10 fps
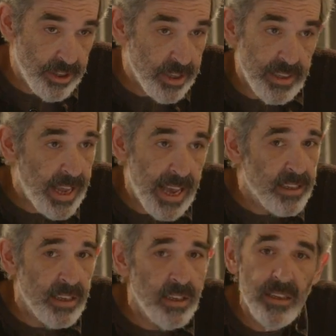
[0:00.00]
Just
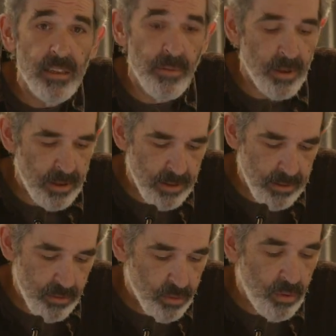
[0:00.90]
ask Elizabeth
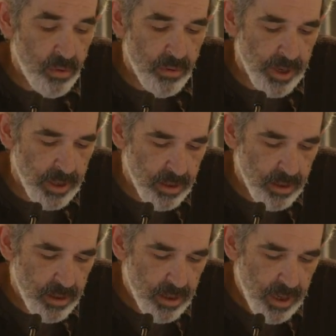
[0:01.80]
or Lauren,
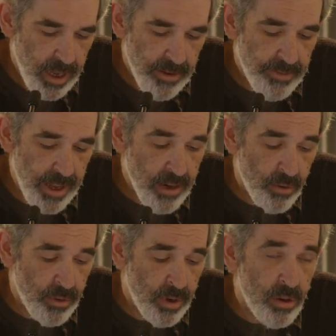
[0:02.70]
and if they
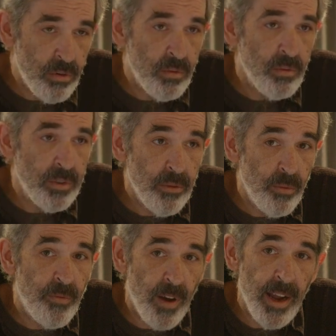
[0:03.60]
don't know, they
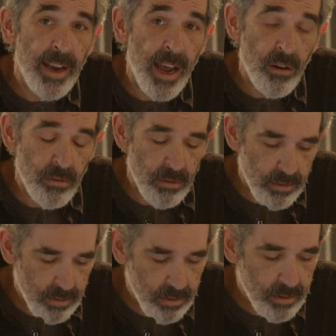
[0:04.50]
will find out.
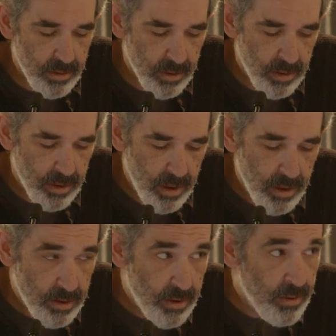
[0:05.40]

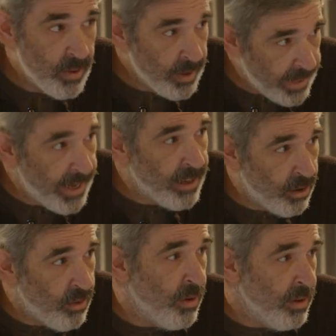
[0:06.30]
So I want to thank
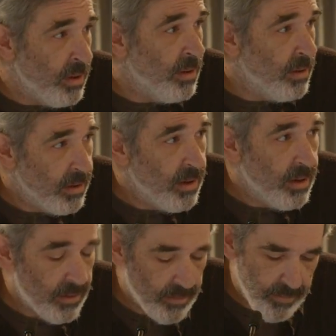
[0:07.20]
Lauren
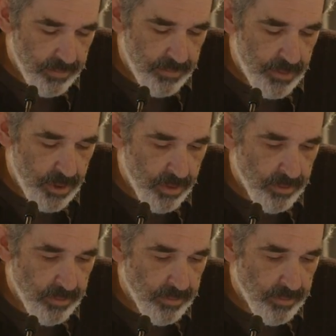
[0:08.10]
for